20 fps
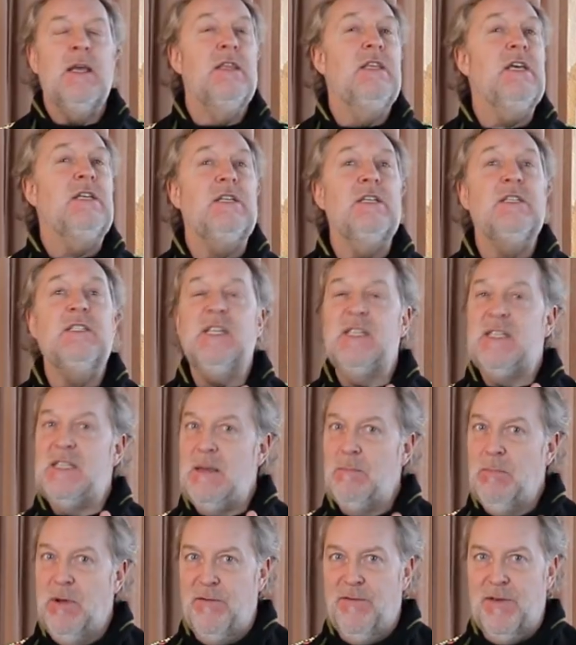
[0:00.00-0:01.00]
This is the
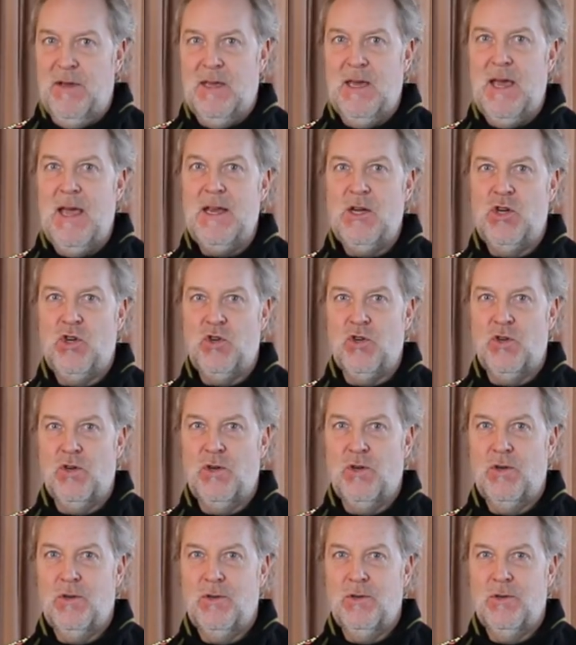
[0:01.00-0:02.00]

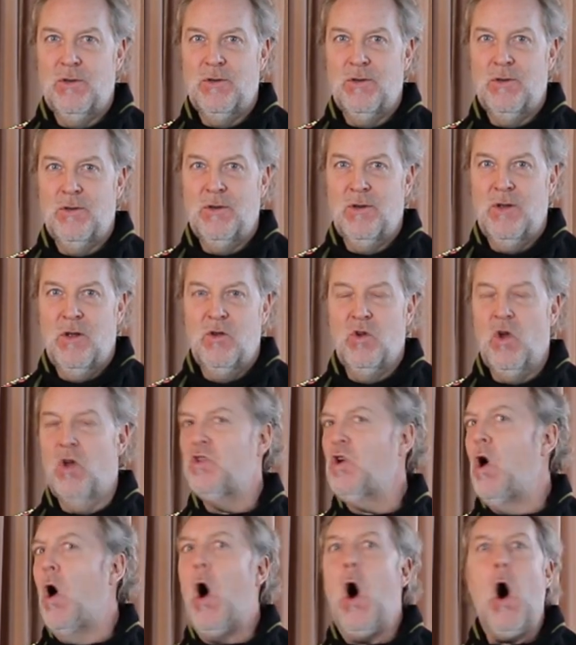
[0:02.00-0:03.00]
simplification.
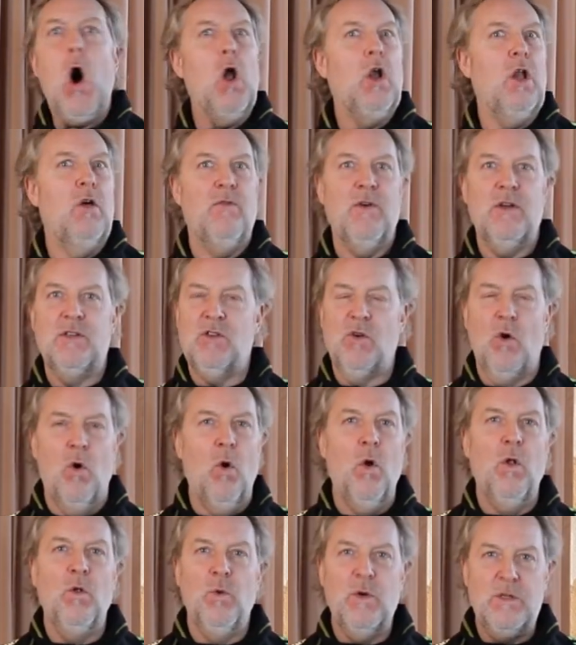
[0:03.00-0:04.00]
Not all of us
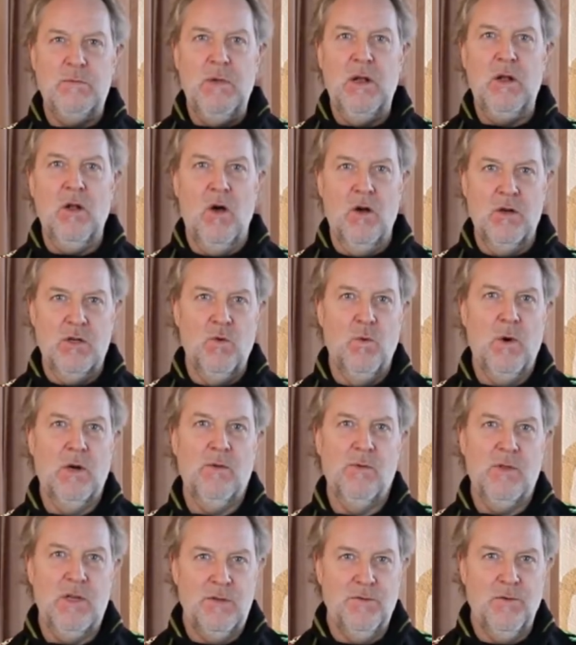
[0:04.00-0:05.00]
always belong to one
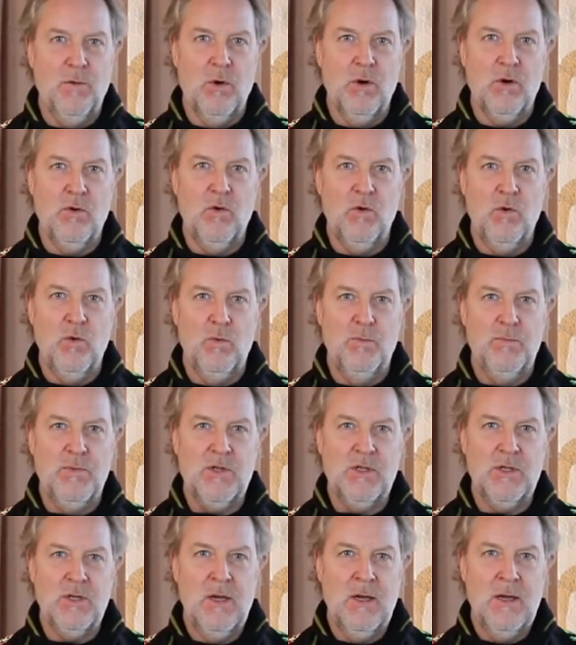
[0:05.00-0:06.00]
of these 4
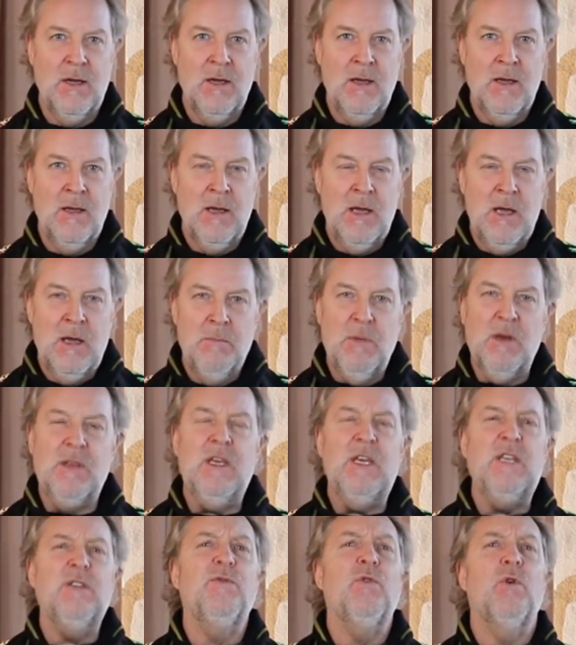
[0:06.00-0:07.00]
groups, but
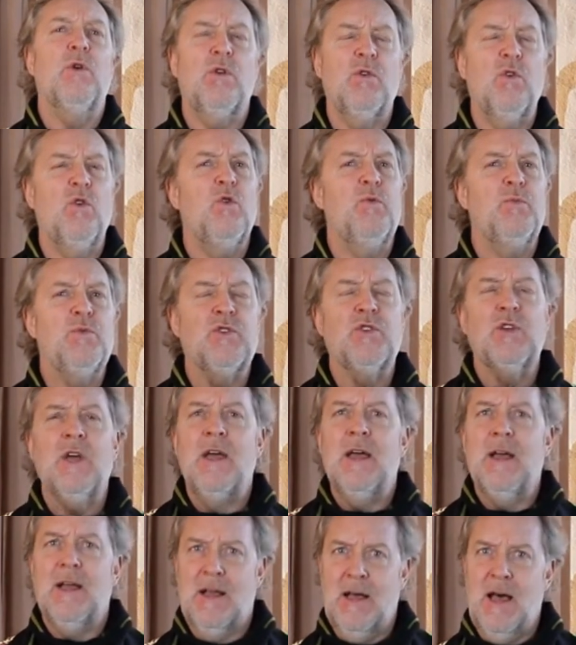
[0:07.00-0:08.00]
these 4 groups
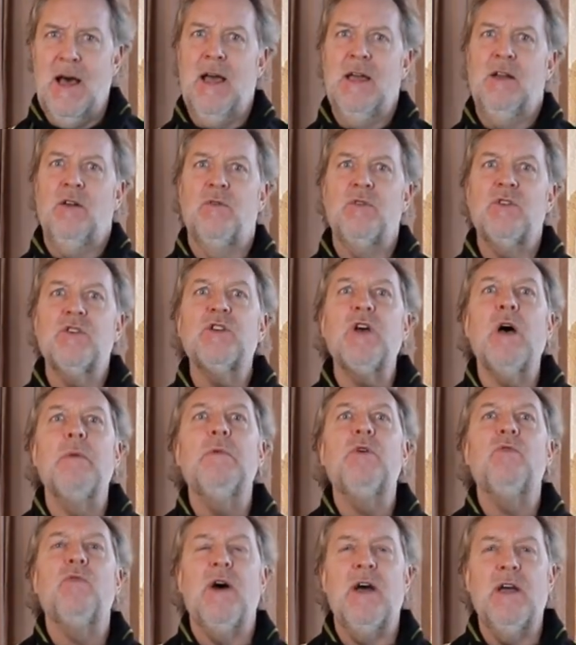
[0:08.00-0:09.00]
kind of
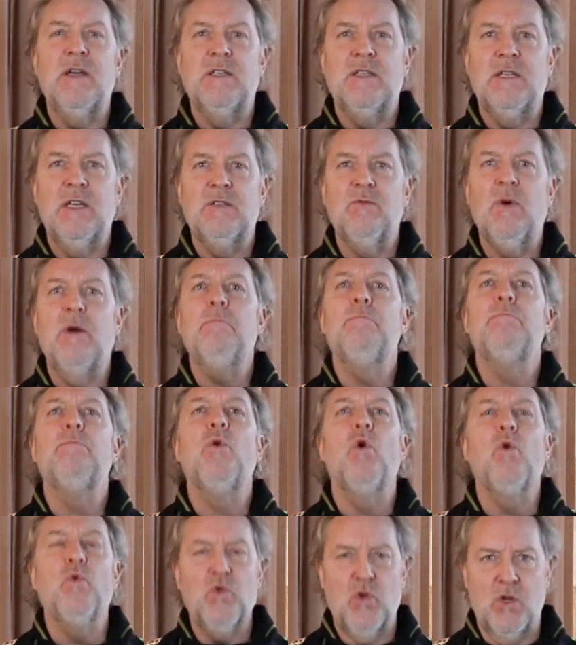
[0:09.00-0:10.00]
summarizes what
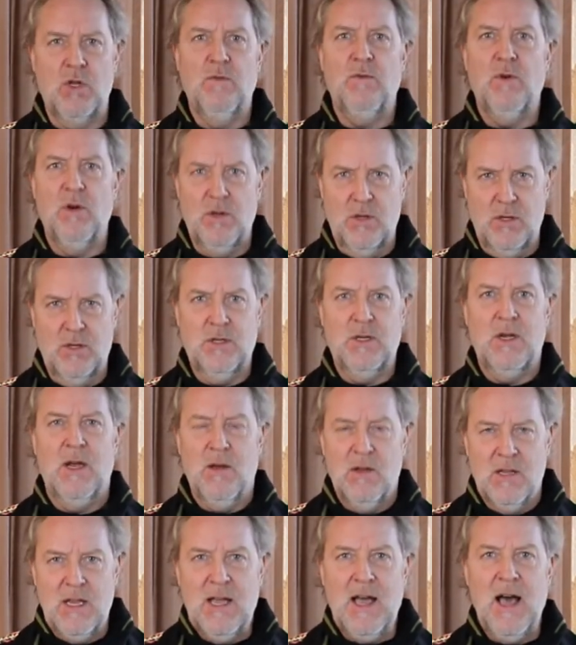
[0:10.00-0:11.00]
most of us,
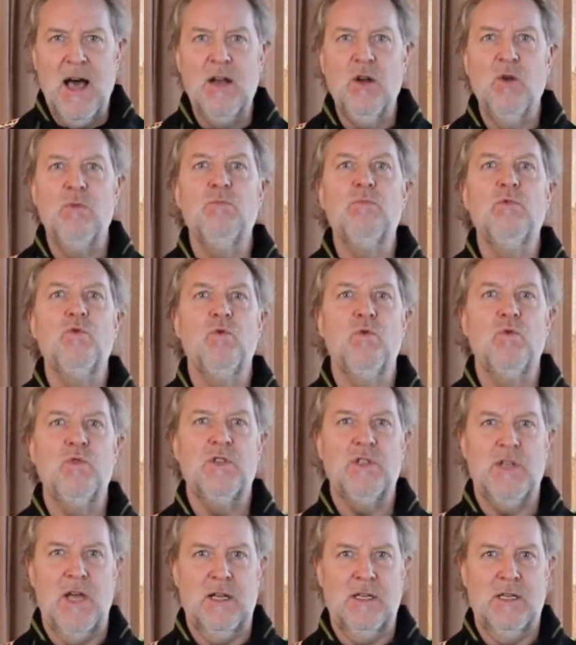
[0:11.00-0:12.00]
the kind of
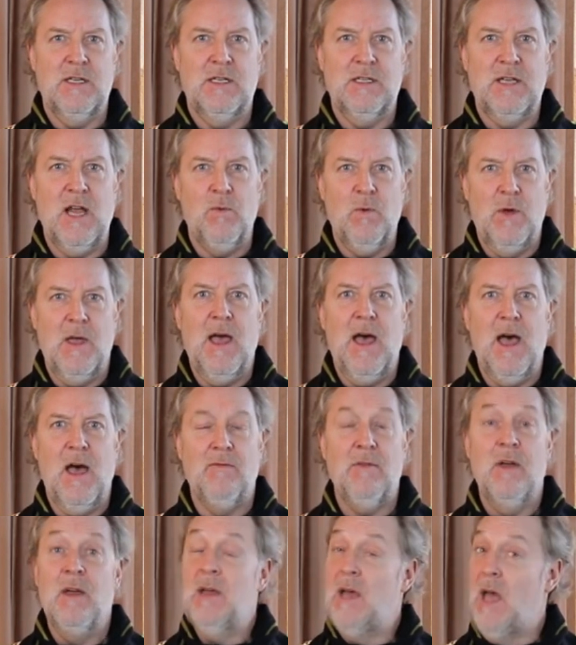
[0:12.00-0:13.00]
mood sets that we
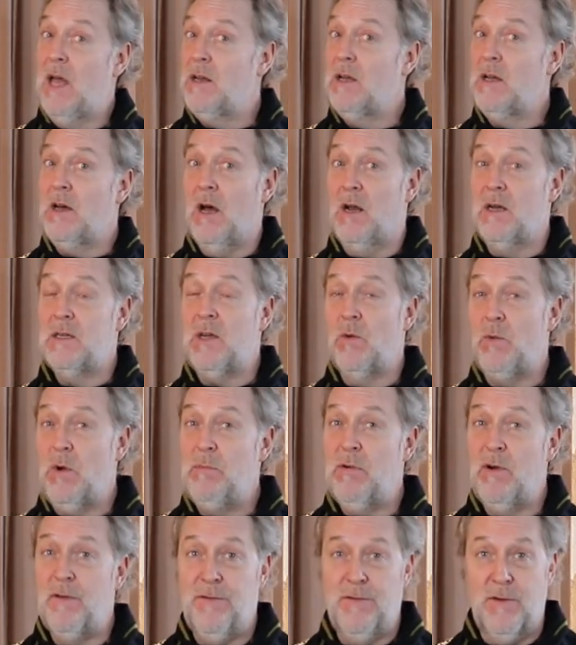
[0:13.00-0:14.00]
have and the colors that we
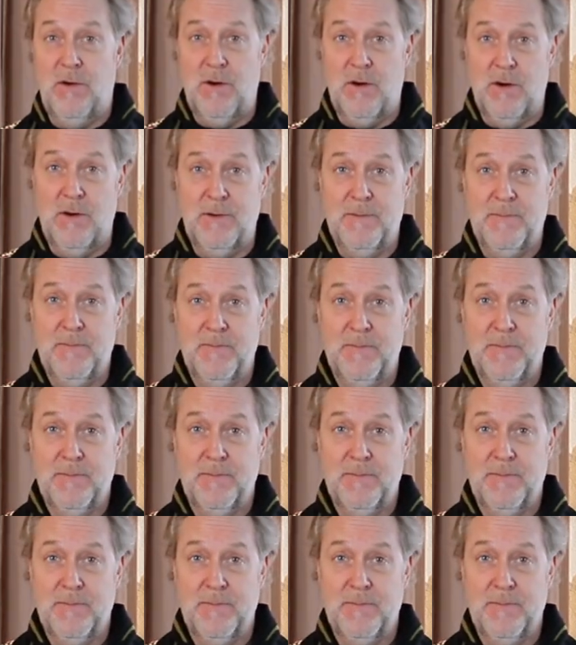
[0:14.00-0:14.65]
prefer.